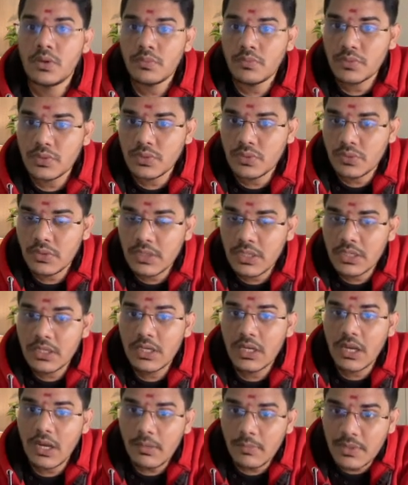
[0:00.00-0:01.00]
We should
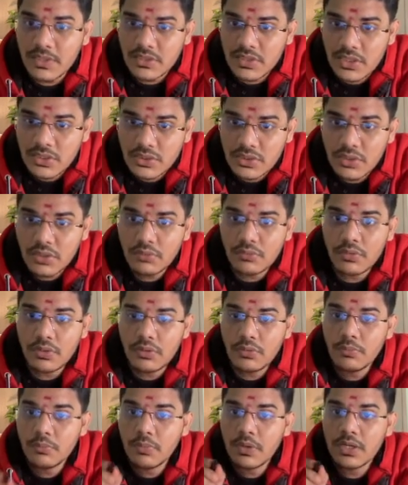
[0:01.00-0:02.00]
take gamma saturated
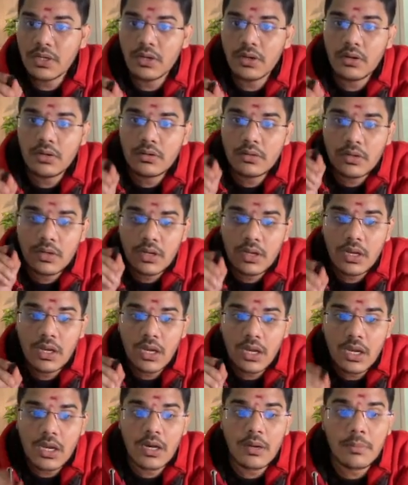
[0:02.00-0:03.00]
value but not
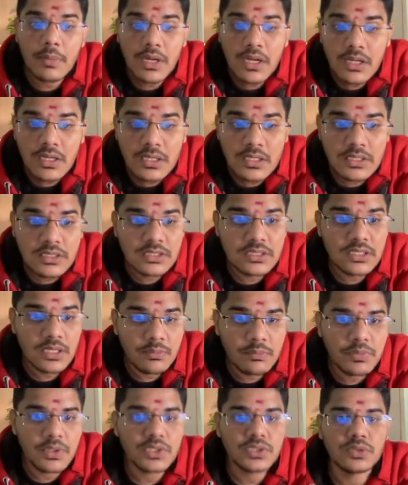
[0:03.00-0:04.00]
gamma
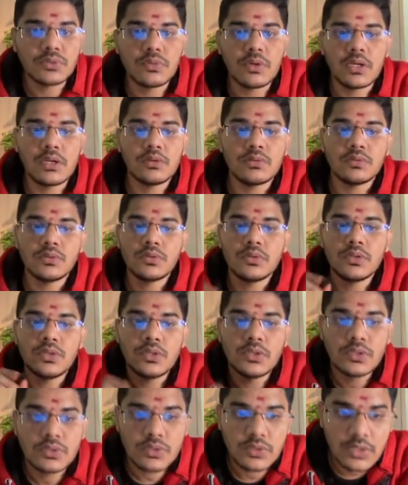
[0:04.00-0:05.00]
submerged value.
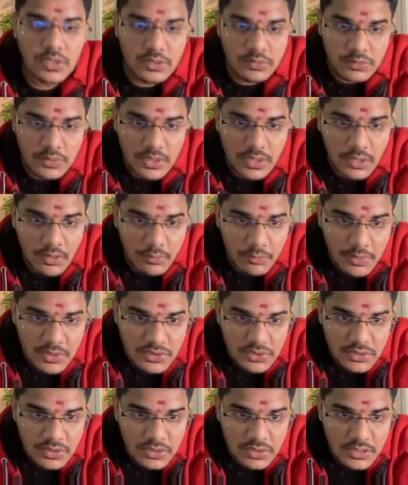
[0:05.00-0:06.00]
So that's why I have
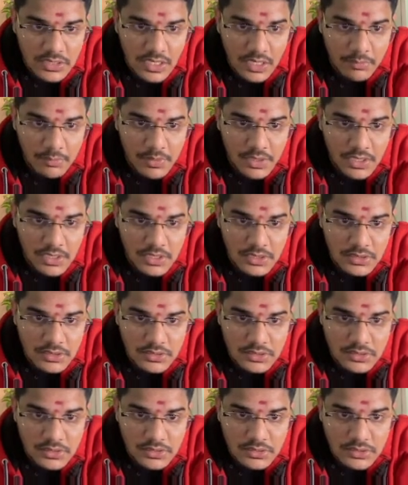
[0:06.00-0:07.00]
mentioned
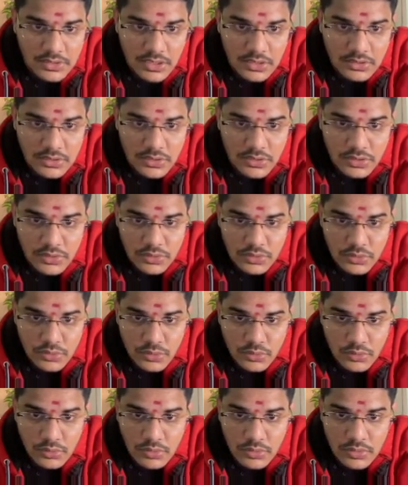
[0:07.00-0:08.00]
capillary saturation
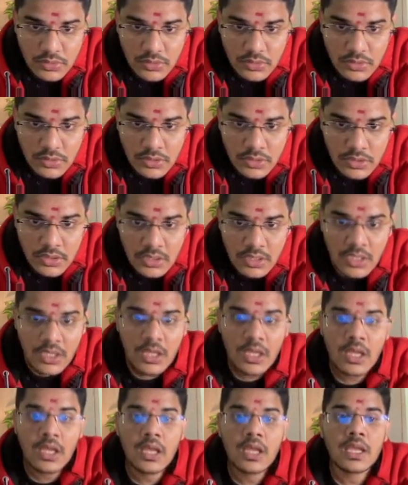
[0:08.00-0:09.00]
zone
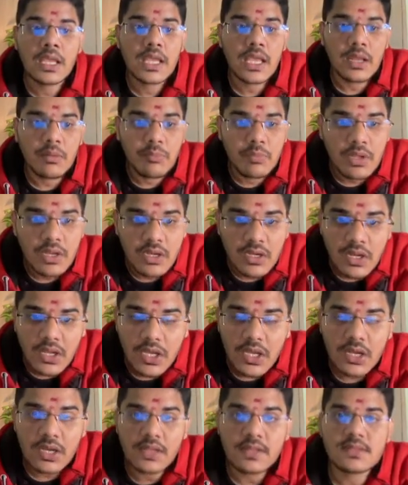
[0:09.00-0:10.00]
can be
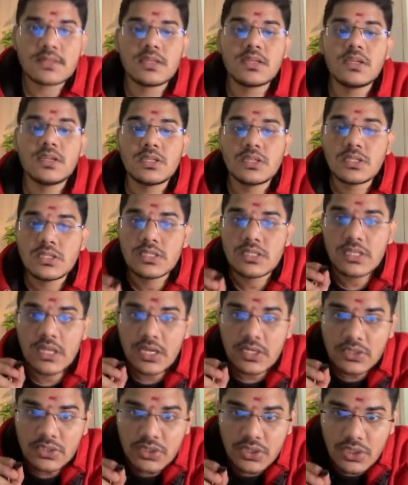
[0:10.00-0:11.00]
taken as a
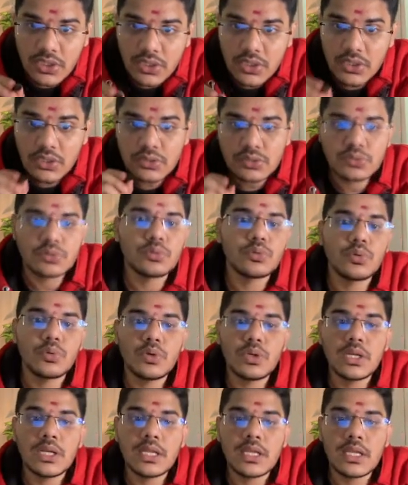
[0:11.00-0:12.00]
saturated zone
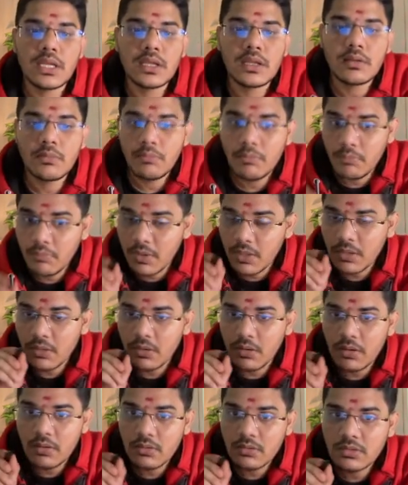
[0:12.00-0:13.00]
only but
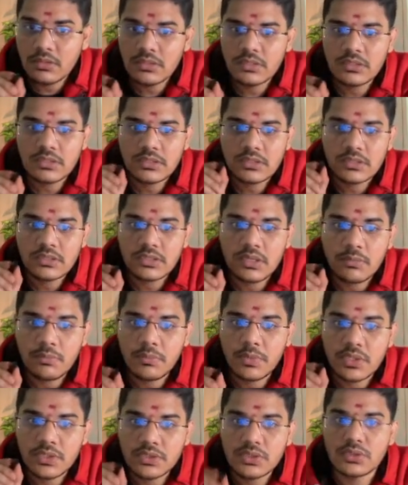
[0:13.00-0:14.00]
not
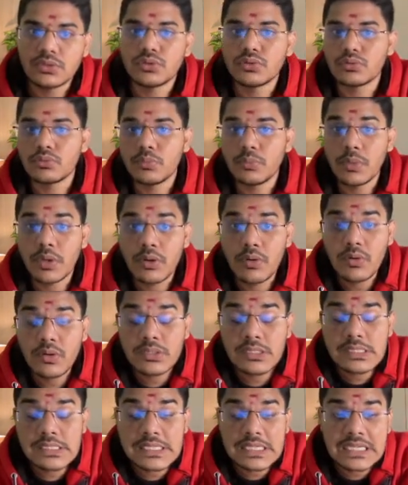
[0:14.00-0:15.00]
submerged zone,
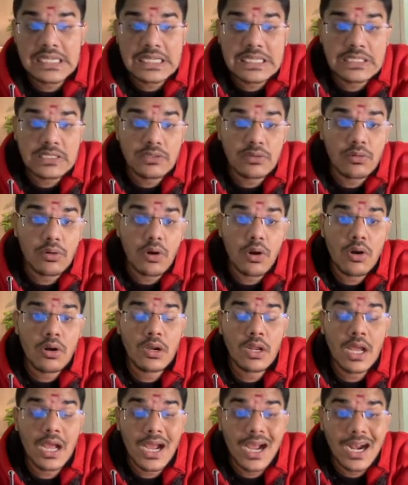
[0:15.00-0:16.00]
because it is
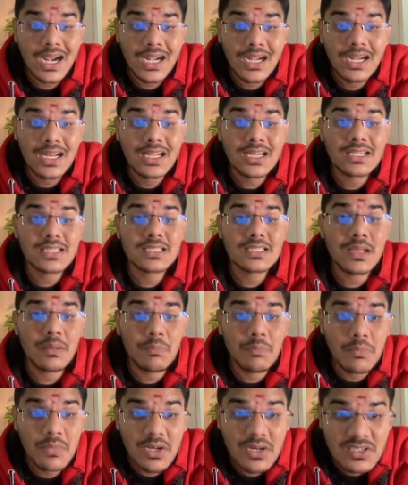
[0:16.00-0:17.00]
not under
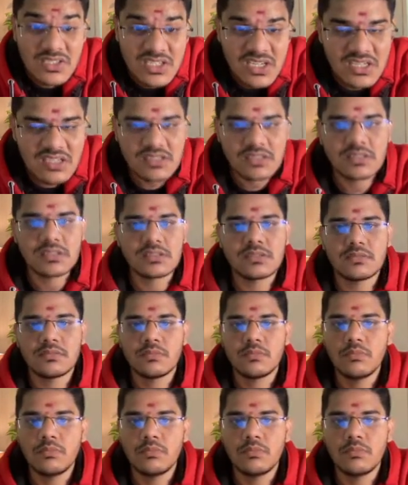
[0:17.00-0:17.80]
submergence.